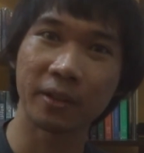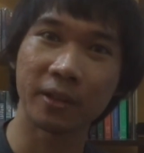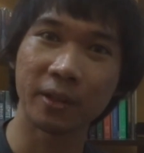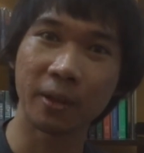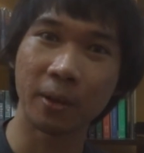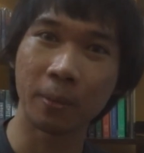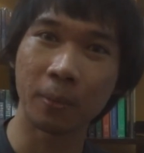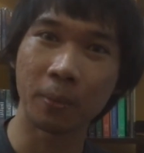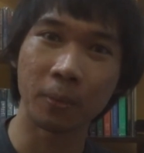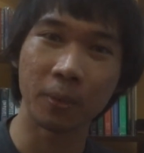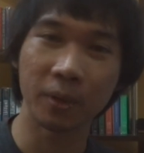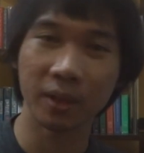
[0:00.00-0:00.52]
you
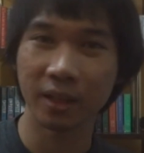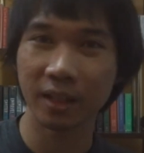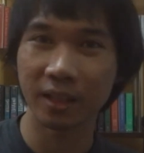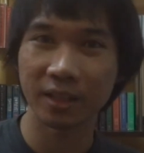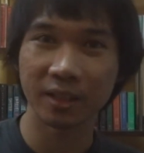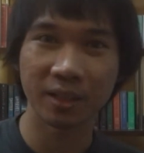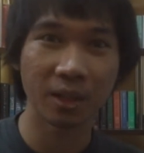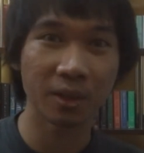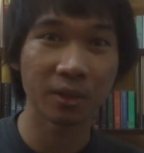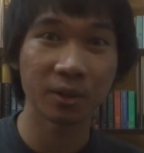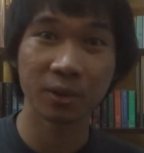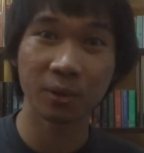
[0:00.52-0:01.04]
know, what
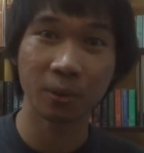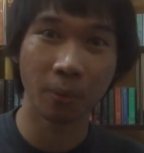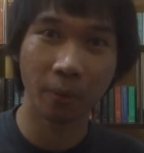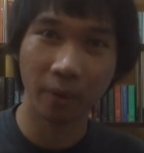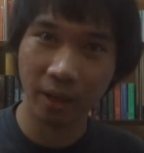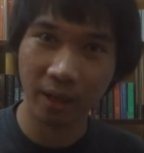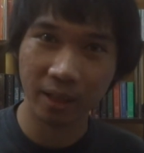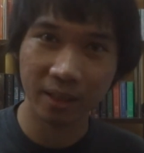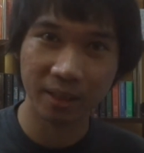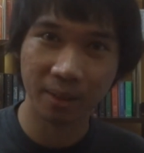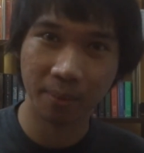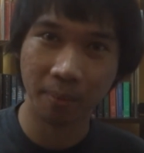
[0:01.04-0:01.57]
this
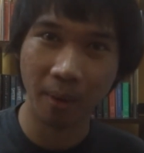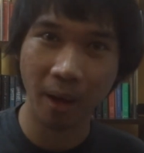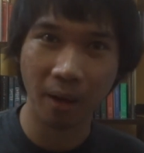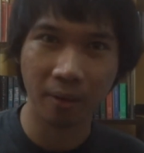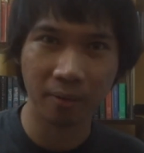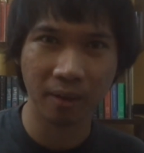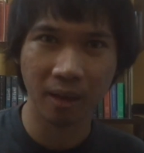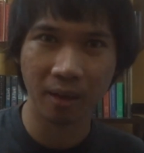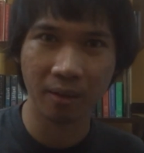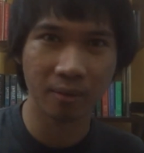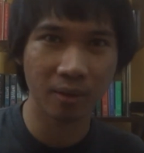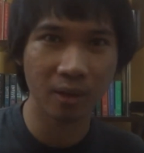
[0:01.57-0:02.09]
story is
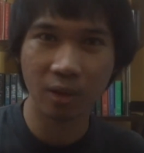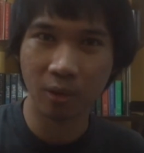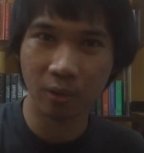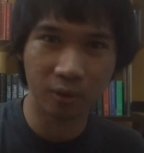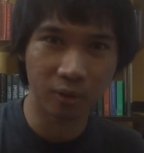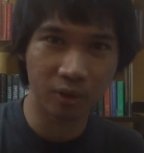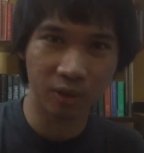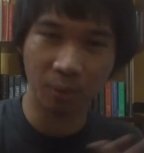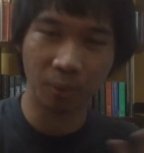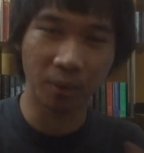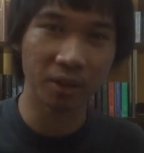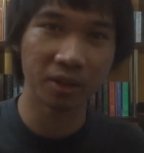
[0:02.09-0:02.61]
about that, you know, you
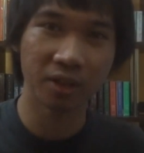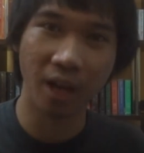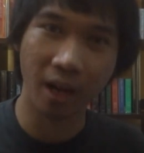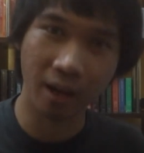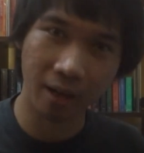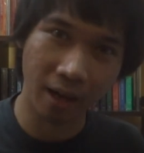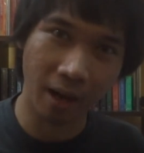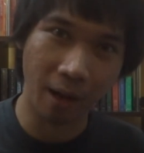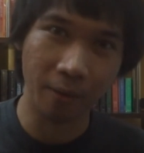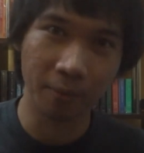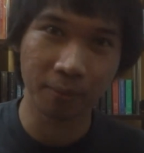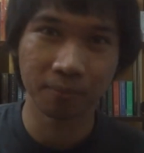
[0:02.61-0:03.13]
just want to
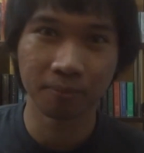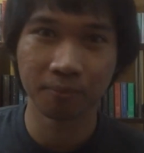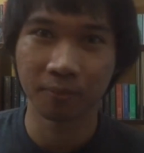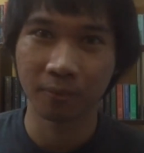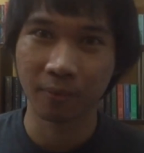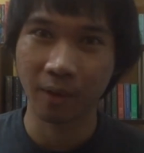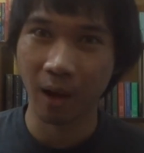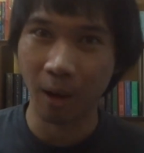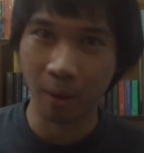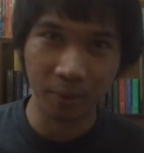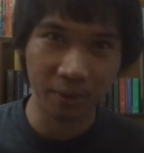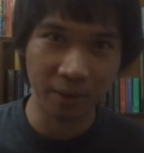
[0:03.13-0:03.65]
check out.
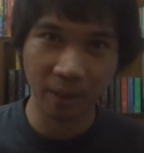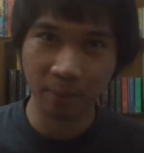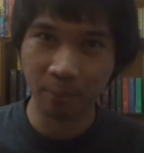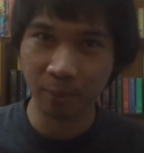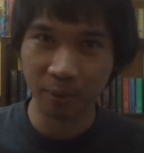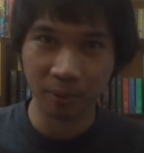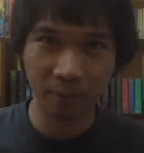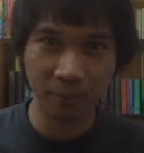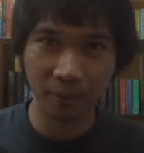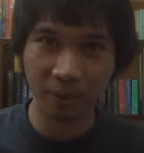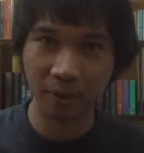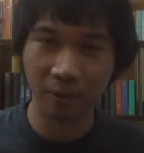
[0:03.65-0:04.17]
I was able
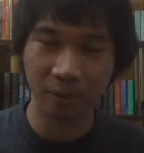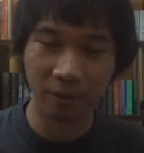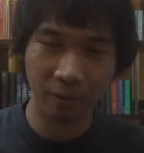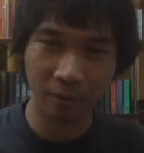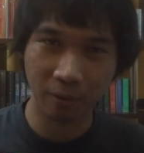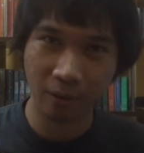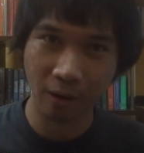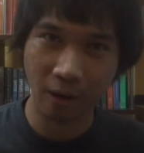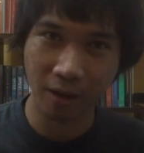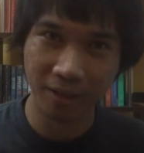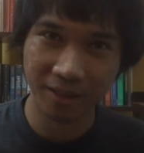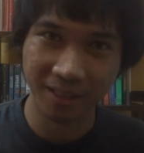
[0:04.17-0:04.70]
to feed your
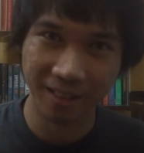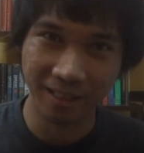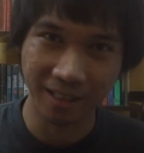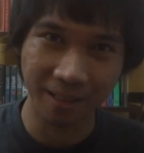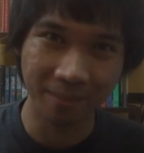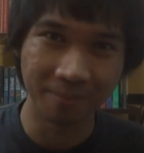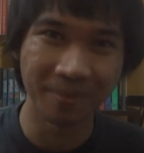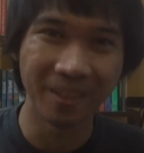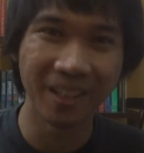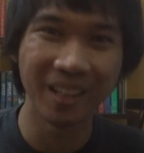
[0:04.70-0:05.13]
curiosity.